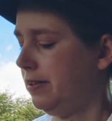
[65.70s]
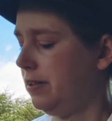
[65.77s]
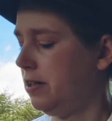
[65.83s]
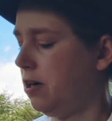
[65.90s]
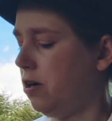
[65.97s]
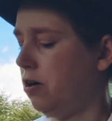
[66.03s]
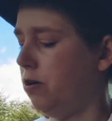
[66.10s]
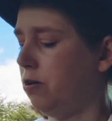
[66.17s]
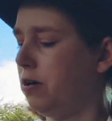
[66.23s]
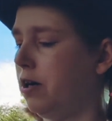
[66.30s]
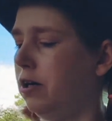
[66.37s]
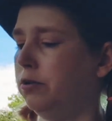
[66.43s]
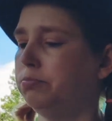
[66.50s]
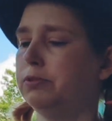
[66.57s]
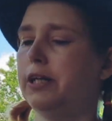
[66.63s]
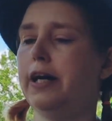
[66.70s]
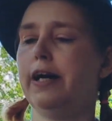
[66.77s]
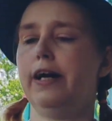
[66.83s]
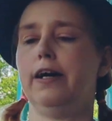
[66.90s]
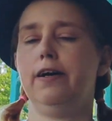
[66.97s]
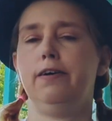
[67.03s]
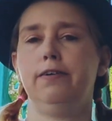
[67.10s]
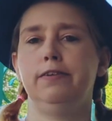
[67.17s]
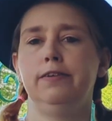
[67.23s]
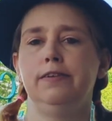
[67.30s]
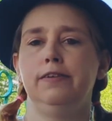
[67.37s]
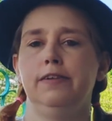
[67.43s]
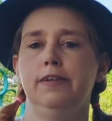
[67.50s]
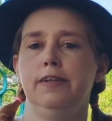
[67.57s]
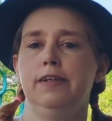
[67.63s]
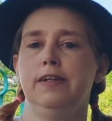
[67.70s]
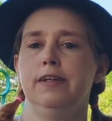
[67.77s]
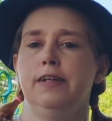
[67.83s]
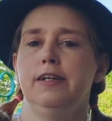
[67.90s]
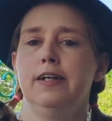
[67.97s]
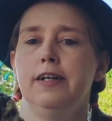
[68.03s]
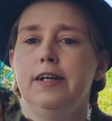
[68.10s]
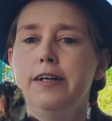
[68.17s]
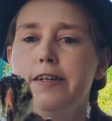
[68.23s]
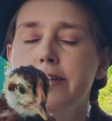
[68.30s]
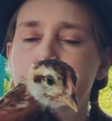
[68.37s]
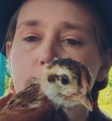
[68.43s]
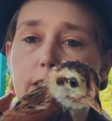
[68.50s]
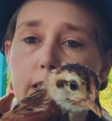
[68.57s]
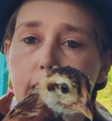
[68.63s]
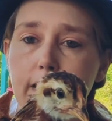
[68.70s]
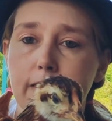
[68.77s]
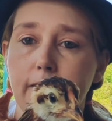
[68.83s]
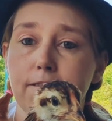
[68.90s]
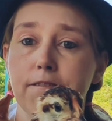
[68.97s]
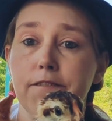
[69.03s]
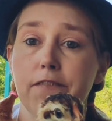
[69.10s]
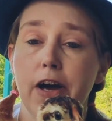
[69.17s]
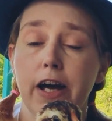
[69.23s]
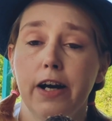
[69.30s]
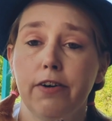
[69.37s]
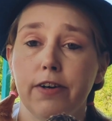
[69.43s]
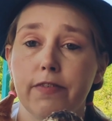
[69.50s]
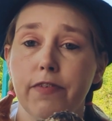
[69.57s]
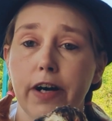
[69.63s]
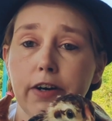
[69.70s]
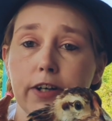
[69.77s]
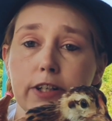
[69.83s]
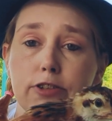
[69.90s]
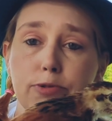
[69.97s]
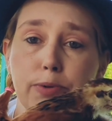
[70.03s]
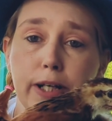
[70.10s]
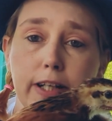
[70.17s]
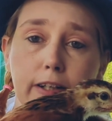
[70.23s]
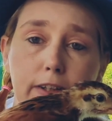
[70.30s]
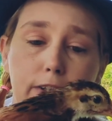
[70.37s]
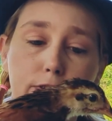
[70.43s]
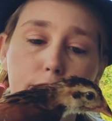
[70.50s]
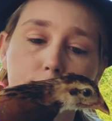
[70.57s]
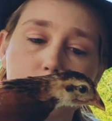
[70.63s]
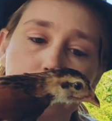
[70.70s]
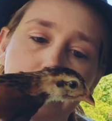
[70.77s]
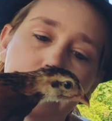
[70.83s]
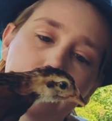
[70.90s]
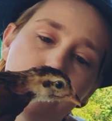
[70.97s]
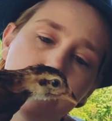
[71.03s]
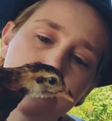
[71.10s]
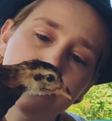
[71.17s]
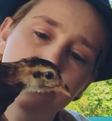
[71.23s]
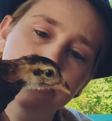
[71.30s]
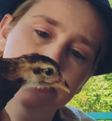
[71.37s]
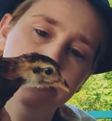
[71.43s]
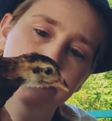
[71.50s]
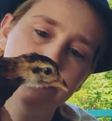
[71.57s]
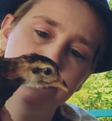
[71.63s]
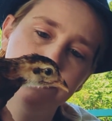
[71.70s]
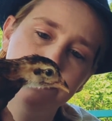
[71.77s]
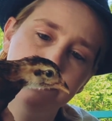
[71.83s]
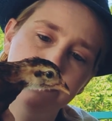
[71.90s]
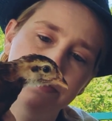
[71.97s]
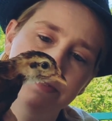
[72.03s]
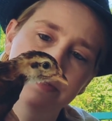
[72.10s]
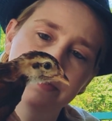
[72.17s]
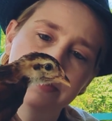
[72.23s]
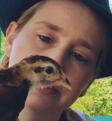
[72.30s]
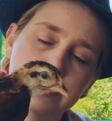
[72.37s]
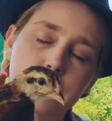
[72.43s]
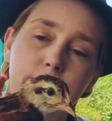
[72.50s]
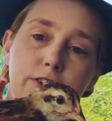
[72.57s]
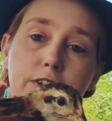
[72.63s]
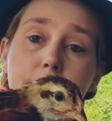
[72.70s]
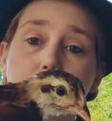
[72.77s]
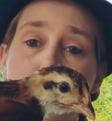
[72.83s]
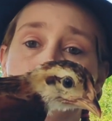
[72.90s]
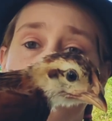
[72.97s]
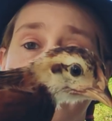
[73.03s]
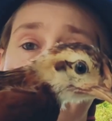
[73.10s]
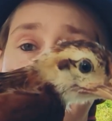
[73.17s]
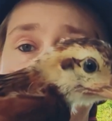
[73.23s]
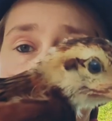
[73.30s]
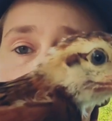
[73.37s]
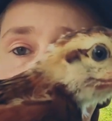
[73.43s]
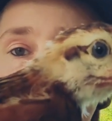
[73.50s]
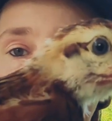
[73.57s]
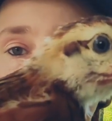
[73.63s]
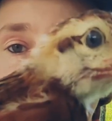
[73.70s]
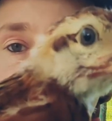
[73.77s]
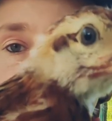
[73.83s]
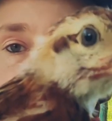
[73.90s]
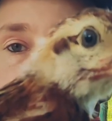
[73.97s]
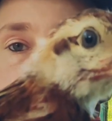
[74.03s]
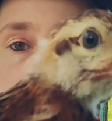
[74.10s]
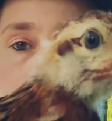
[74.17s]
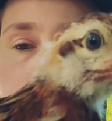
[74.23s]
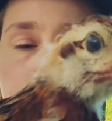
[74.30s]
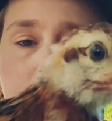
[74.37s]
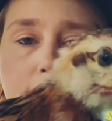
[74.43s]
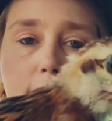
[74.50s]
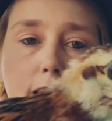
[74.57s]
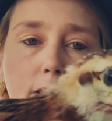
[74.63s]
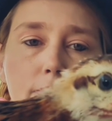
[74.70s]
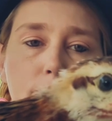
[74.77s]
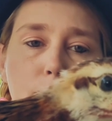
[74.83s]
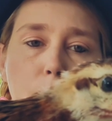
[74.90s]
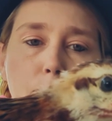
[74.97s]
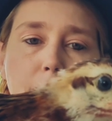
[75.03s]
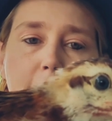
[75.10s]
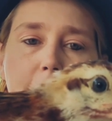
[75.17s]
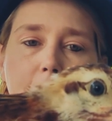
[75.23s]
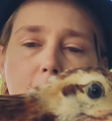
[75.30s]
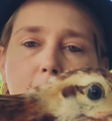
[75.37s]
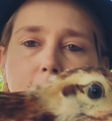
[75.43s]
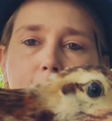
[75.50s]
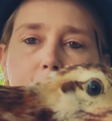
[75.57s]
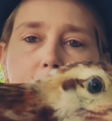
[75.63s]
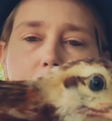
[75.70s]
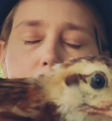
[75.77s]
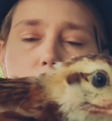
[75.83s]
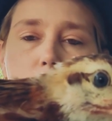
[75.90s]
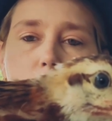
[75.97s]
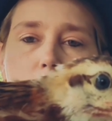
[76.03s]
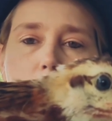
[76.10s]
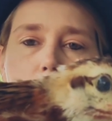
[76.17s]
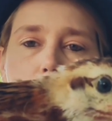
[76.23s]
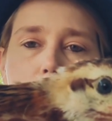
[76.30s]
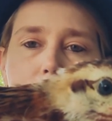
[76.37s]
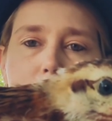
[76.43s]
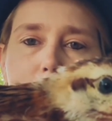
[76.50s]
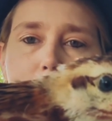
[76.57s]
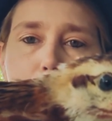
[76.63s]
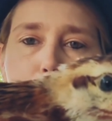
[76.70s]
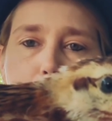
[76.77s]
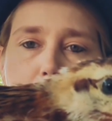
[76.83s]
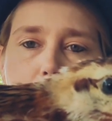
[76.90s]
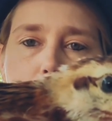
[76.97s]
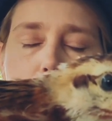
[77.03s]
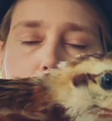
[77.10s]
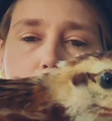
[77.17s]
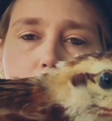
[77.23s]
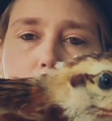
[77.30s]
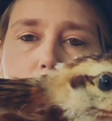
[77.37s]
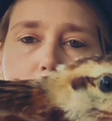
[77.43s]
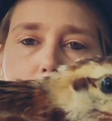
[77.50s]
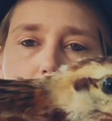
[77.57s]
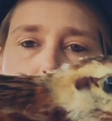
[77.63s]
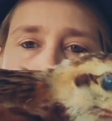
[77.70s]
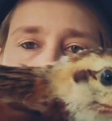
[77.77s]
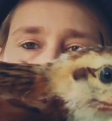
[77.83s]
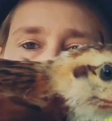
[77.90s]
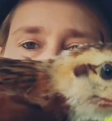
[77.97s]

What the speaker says: Oh, calm down. So she is a very, very sweet little chick, aren't you? She's got really pretty eyes. Now, y'all remember that line that I used to call like the mascara line?